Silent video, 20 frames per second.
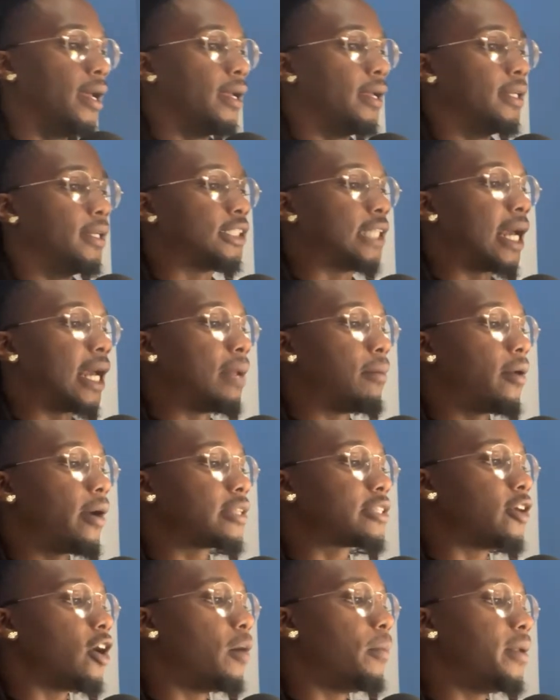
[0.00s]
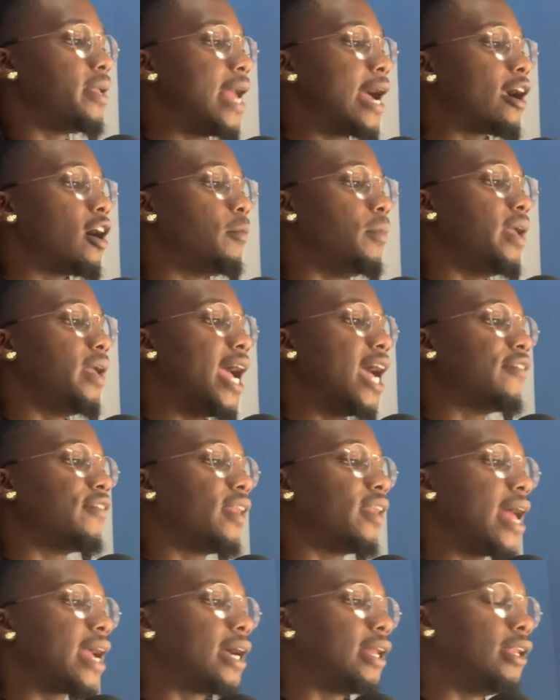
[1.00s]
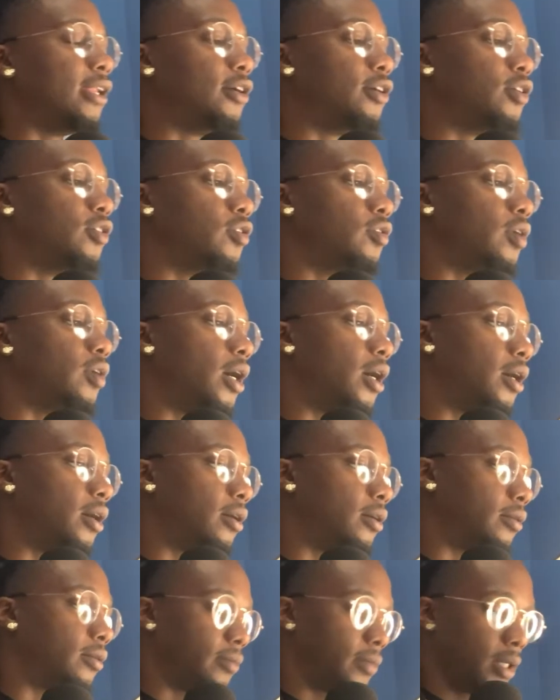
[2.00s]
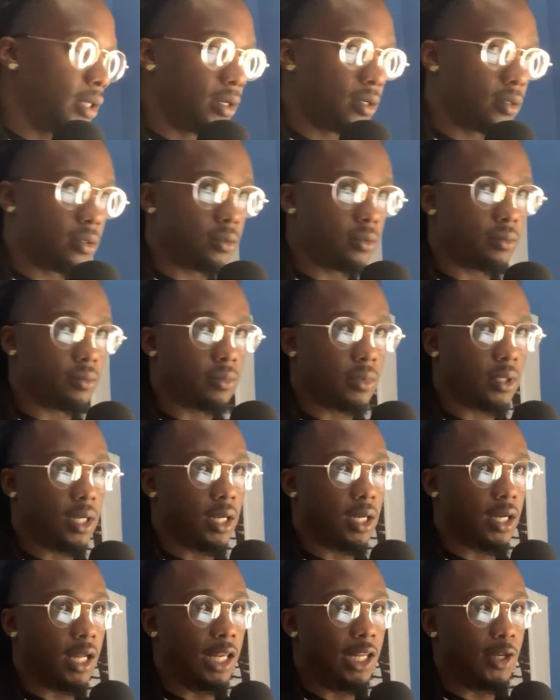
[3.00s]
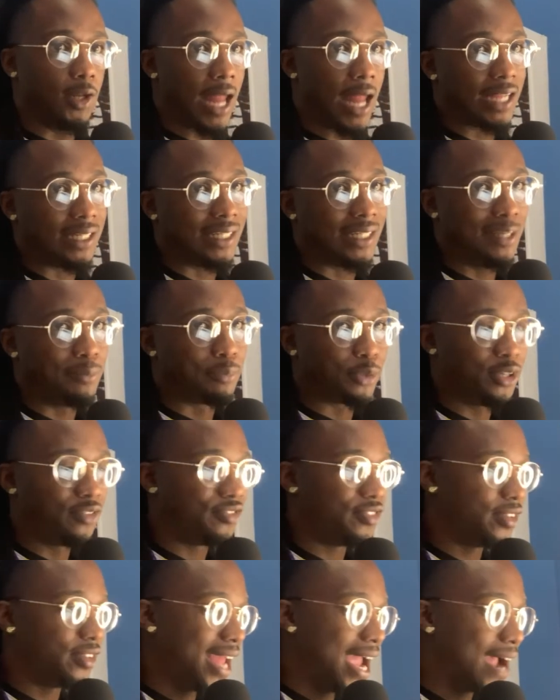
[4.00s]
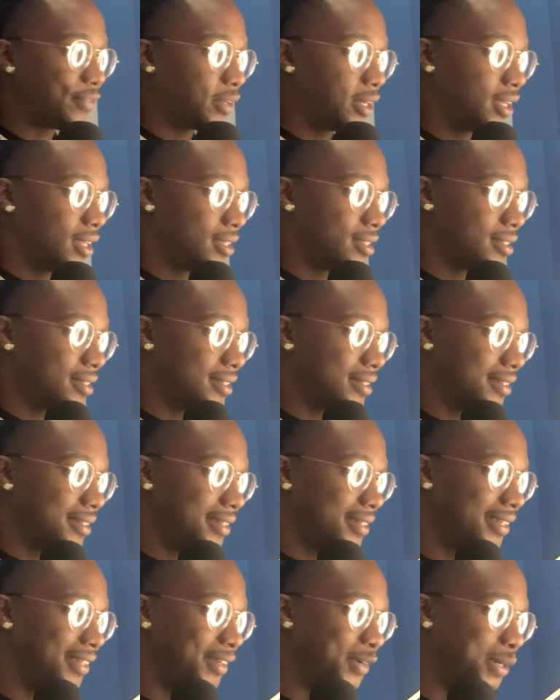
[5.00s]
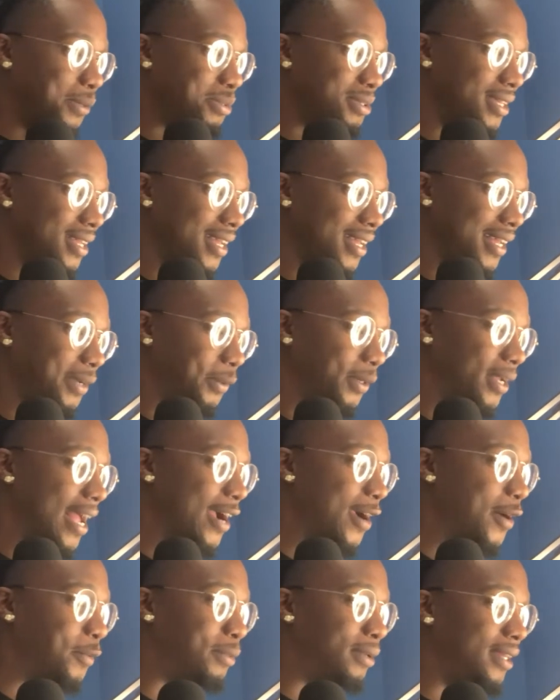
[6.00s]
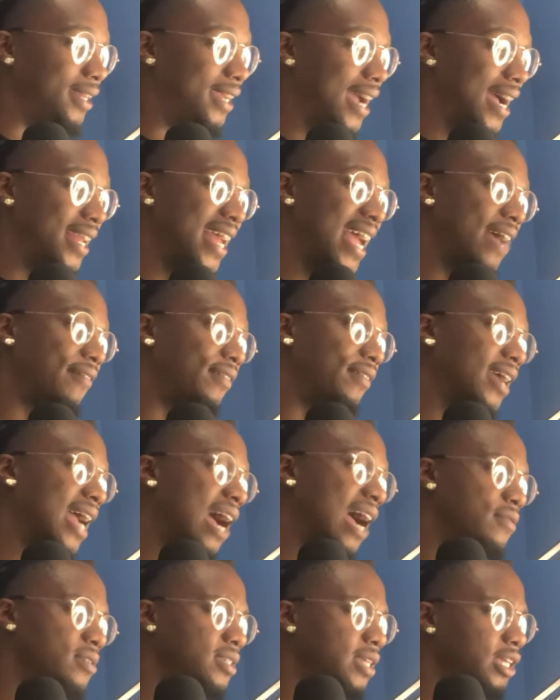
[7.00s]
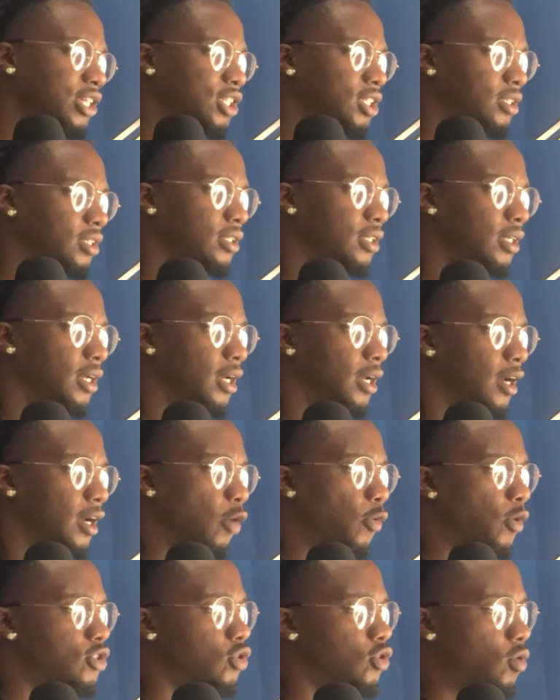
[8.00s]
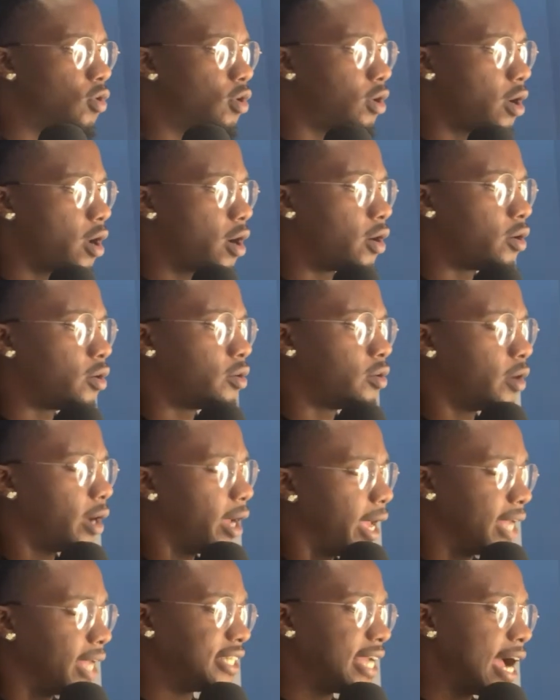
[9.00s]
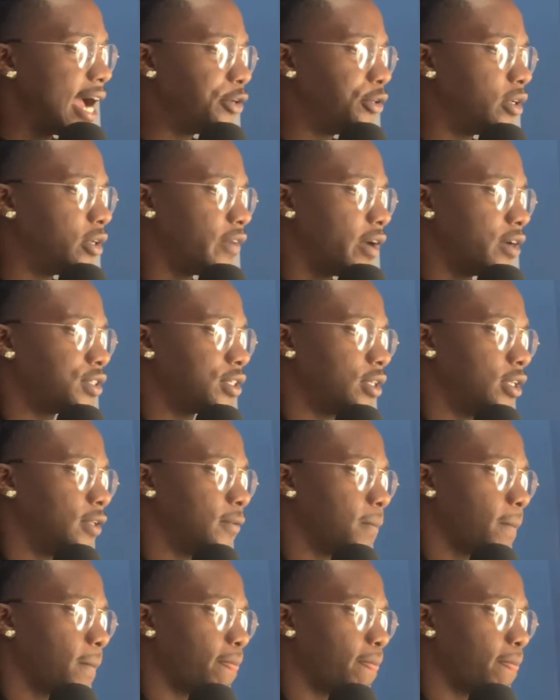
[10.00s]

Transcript: Shalimar told me y'all gonna be having like a little like debriefing after this. You know what I'm saying? Where y'all gonna be kind of having a conversation of what's going on at y'all university.